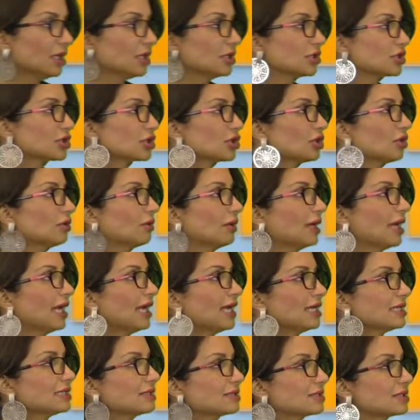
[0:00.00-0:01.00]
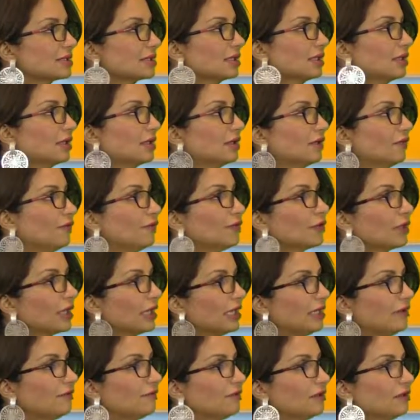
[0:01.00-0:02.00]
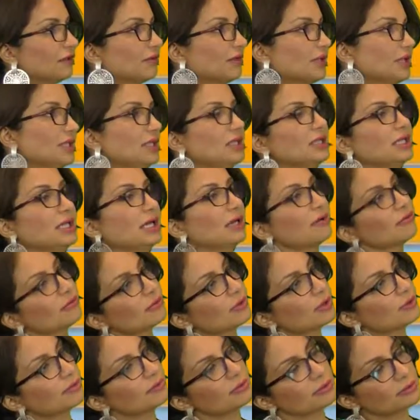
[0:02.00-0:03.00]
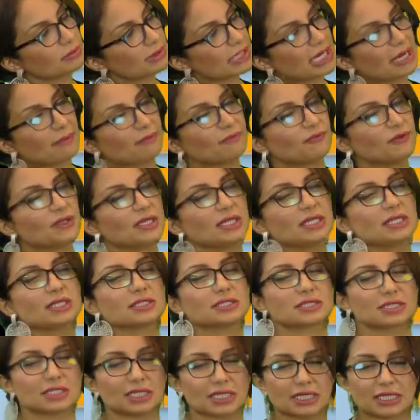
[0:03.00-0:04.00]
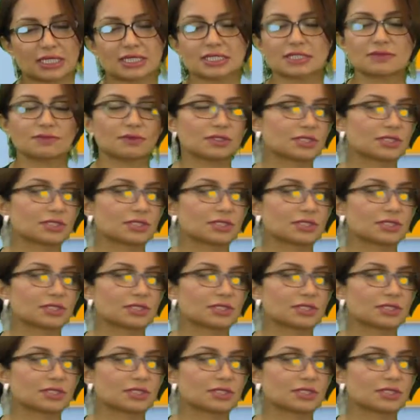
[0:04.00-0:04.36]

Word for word: So as uh, for every reading and gap filling test,